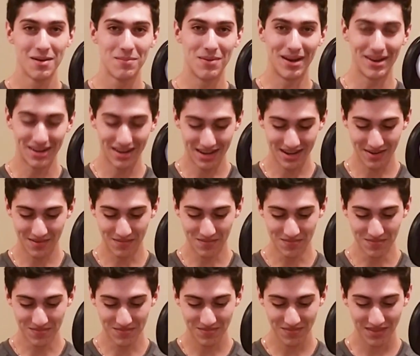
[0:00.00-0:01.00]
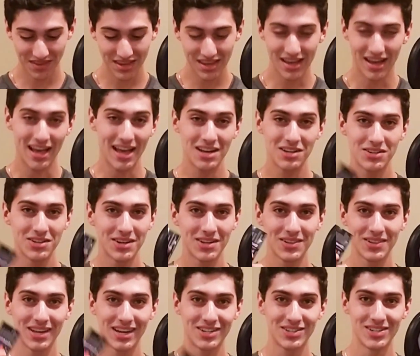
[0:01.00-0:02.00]
But yeah, add to the
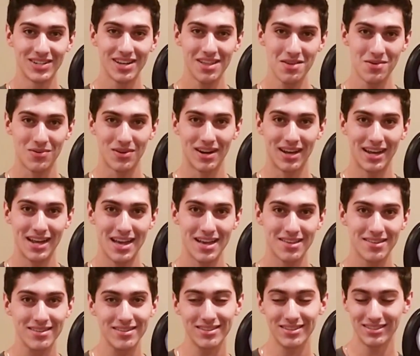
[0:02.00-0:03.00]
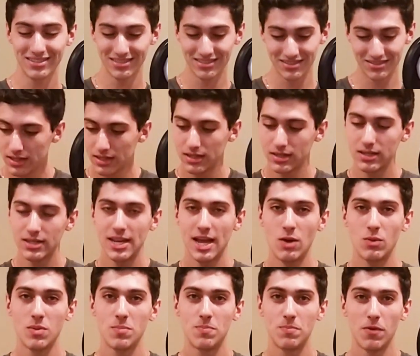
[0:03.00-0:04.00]
collection another one, I guess.
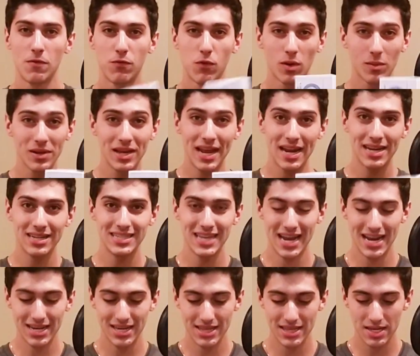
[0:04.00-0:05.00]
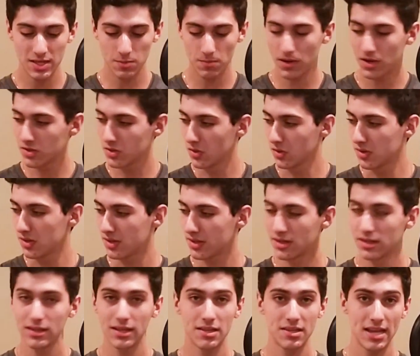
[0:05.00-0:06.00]
Now, before we get into any of these
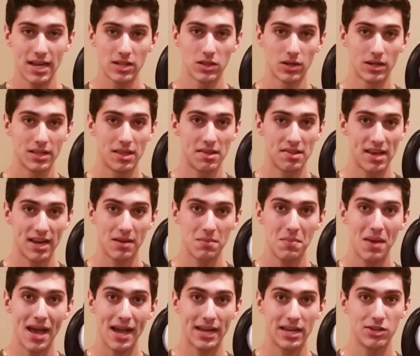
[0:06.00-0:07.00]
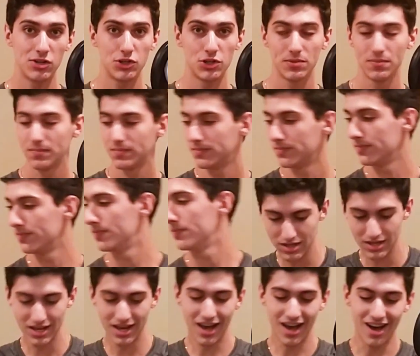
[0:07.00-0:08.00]
puzzles, let's take a look at the second package.
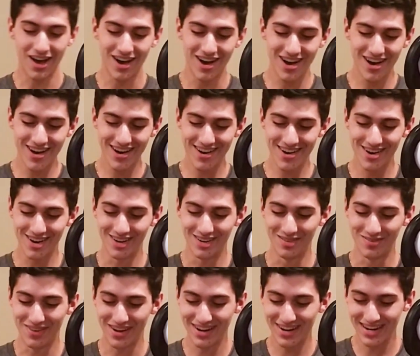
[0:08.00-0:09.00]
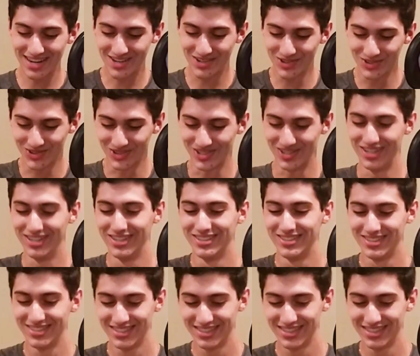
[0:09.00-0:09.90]
Oh, very cool.